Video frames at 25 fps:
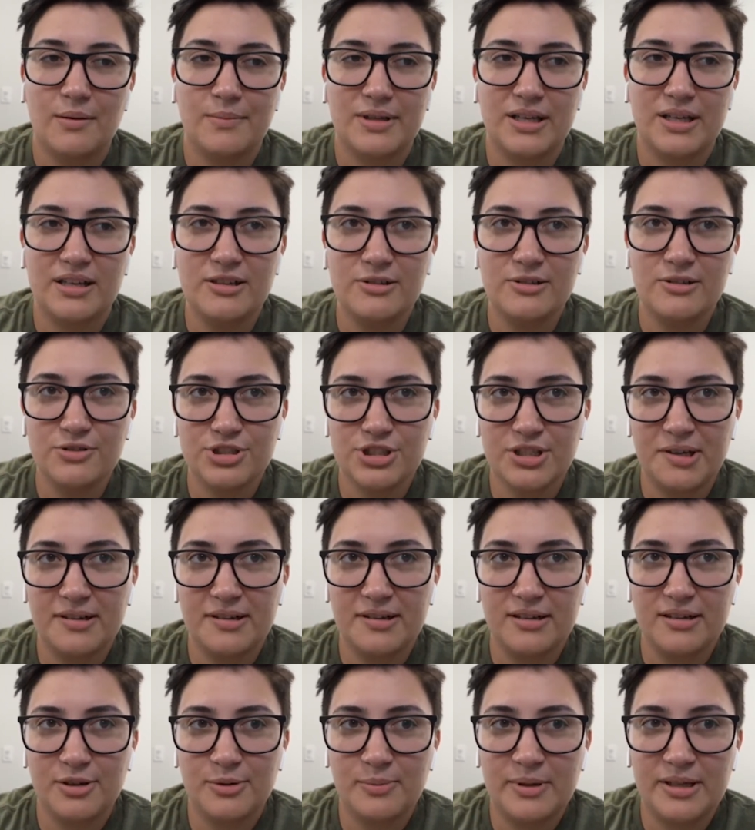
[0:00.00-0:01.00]
Can you share a
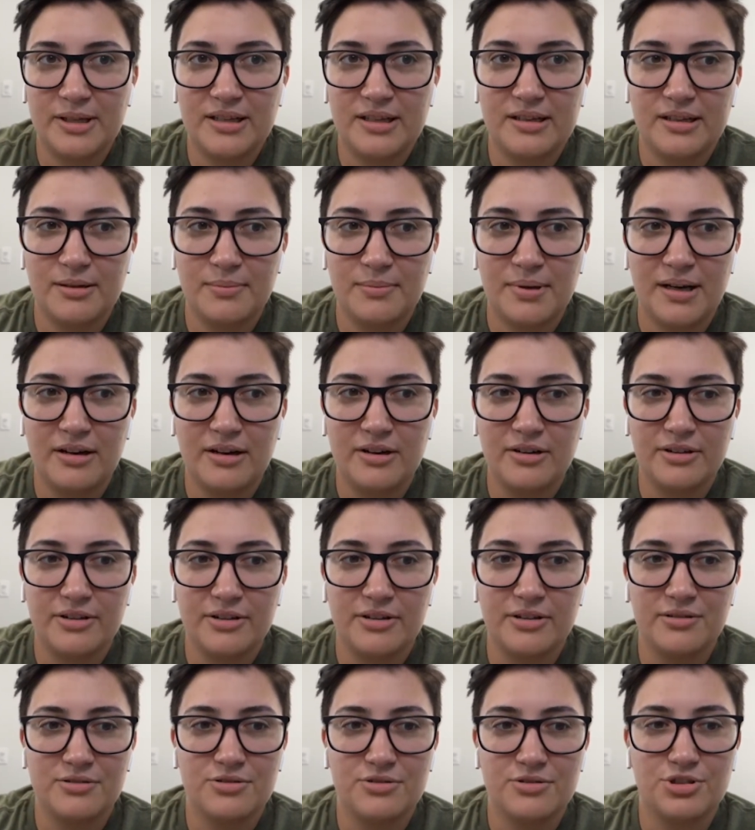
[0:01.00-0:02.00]
little bit about
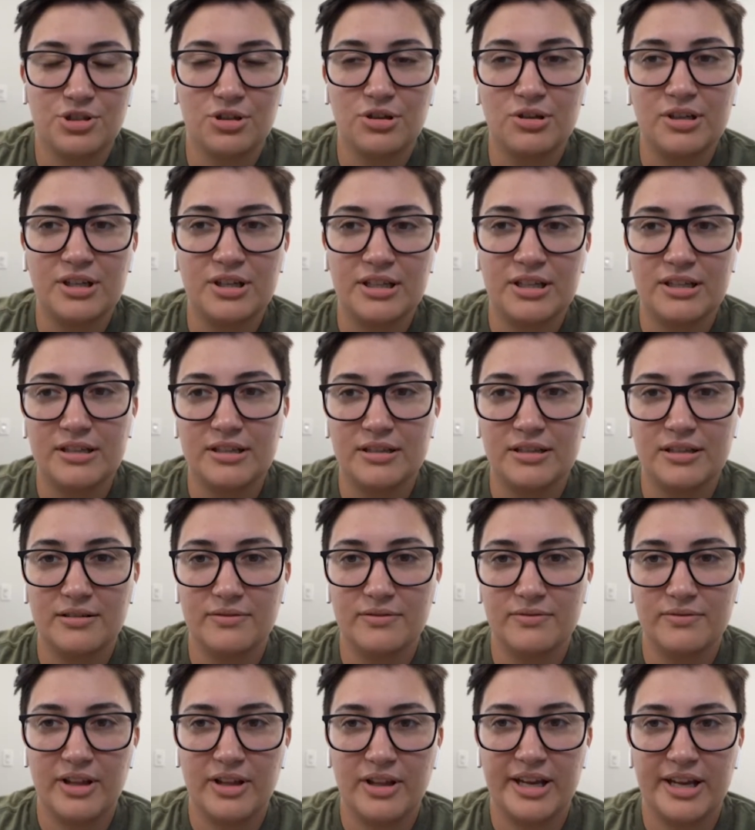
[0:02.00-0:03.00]
your journey
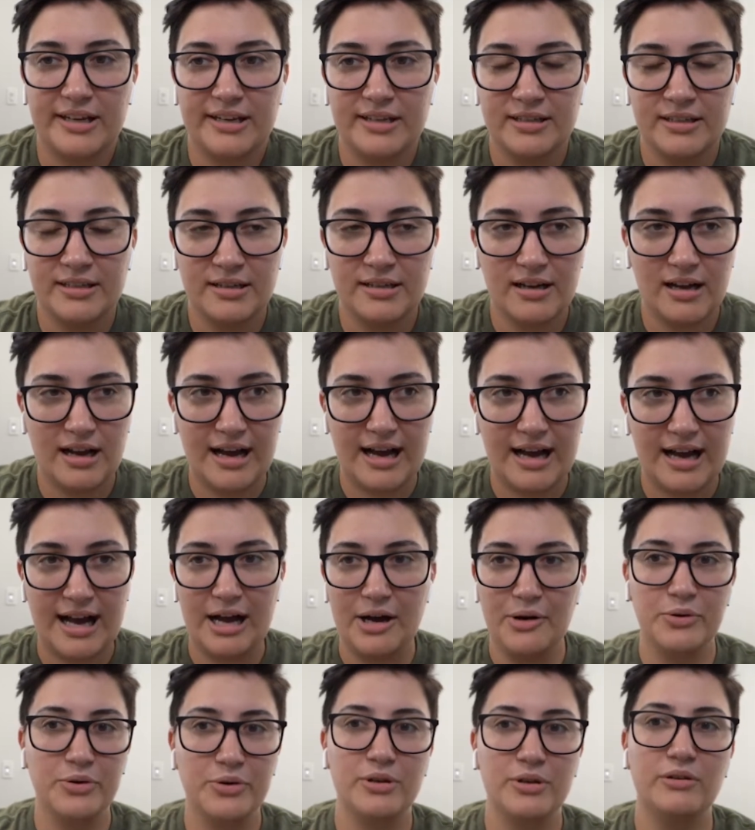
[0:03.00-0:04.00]
of like
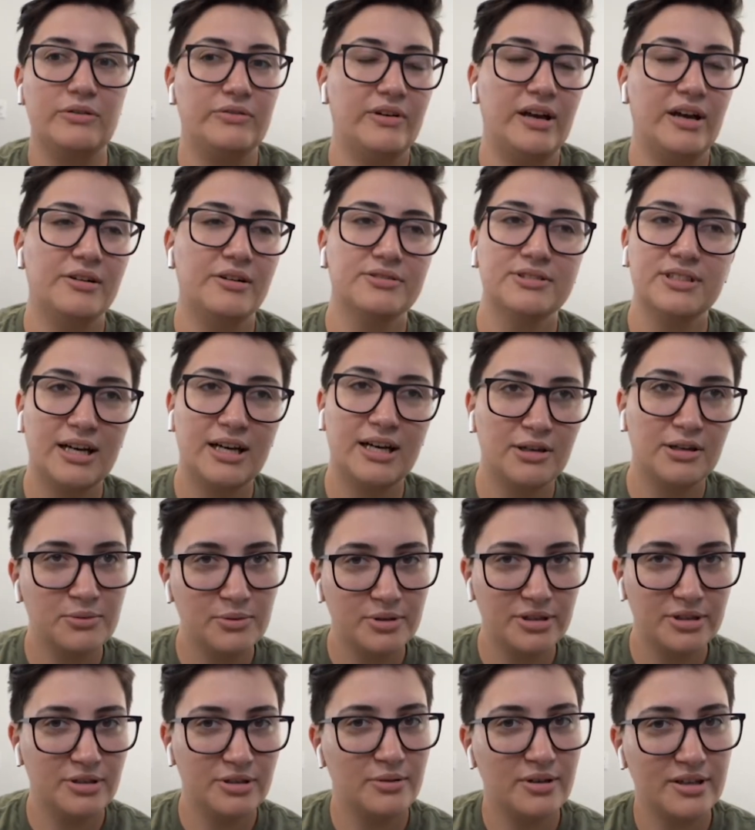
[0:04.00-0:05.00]
how you found out
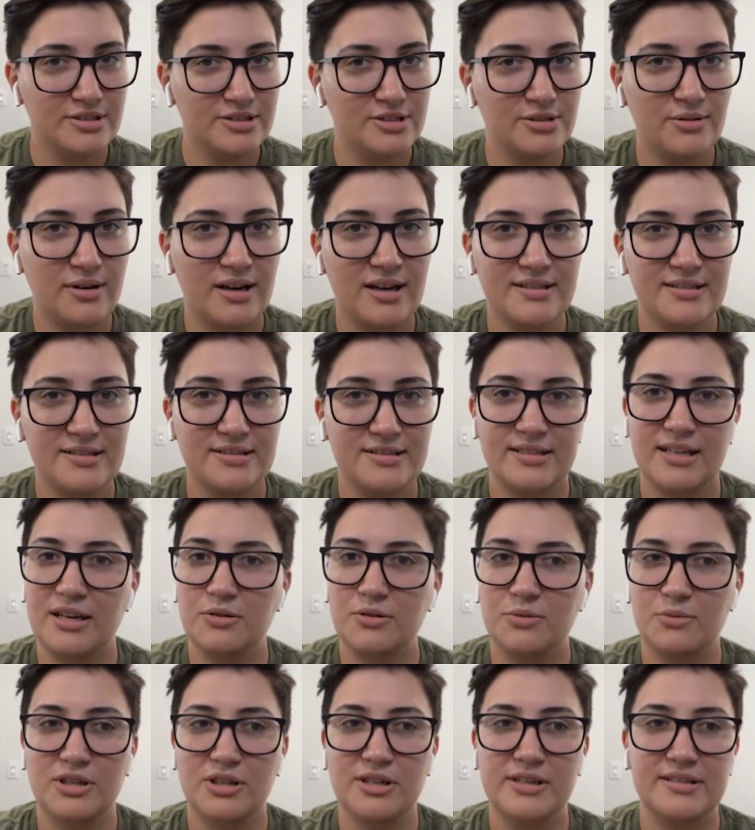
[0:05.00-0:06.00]
what UX UI
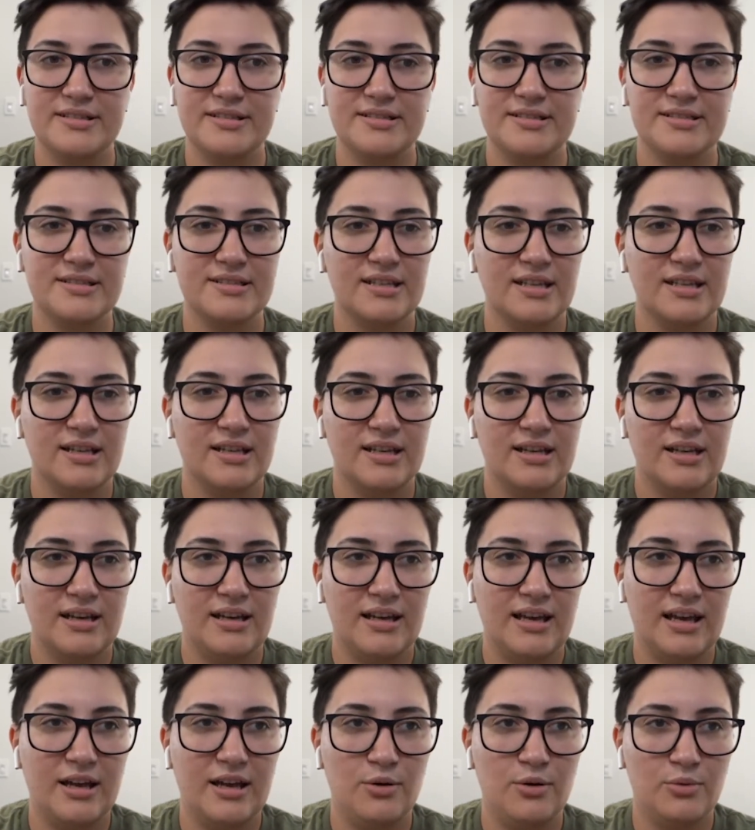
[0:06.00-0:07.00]
design was
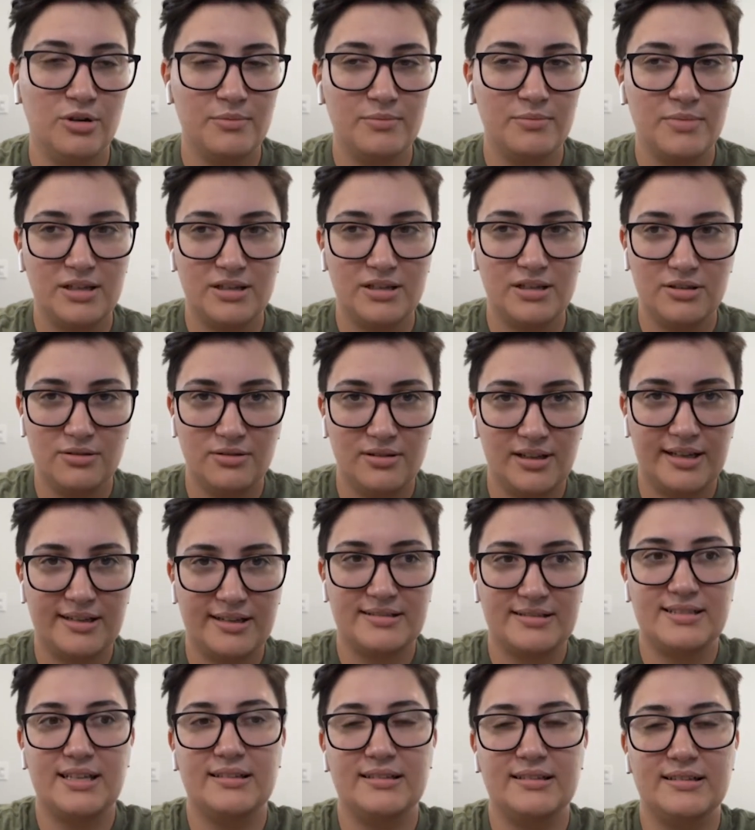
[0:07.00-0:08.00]
and what made you like
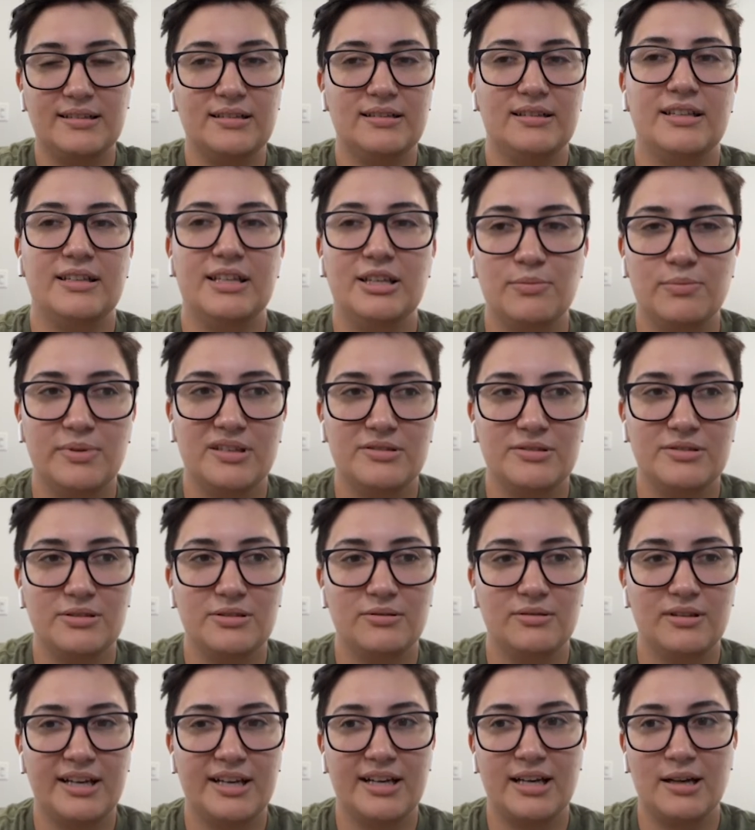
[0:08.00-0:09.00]
take the leap
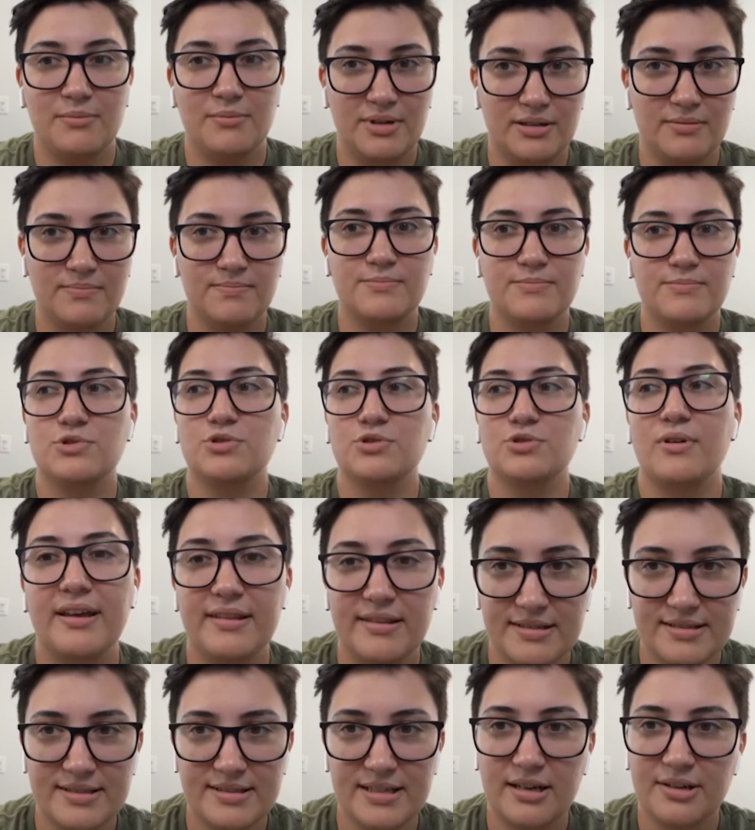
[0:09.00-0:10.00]
into like, I'm going to try
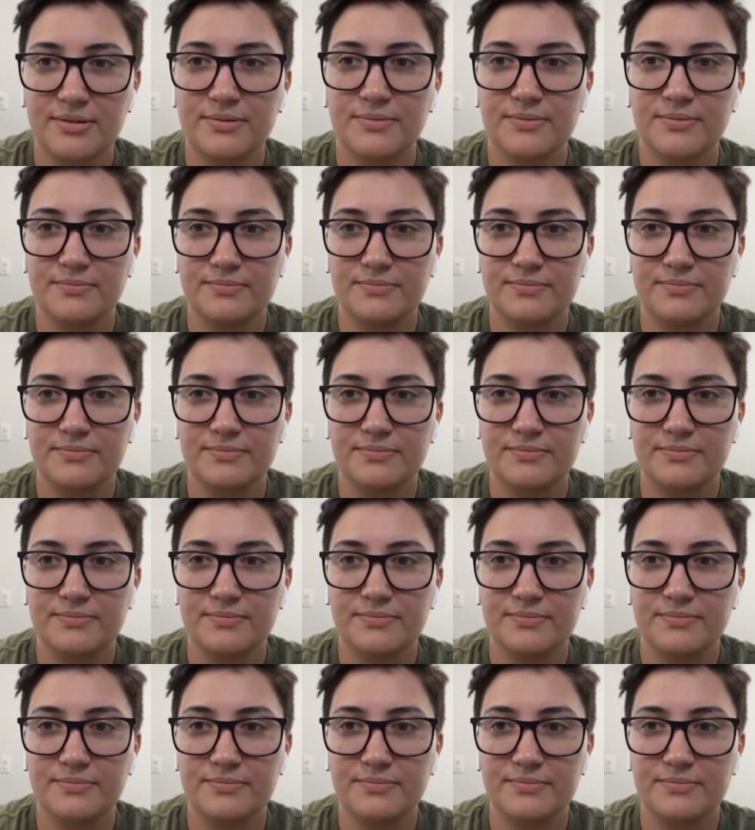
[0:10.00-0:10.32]
this out?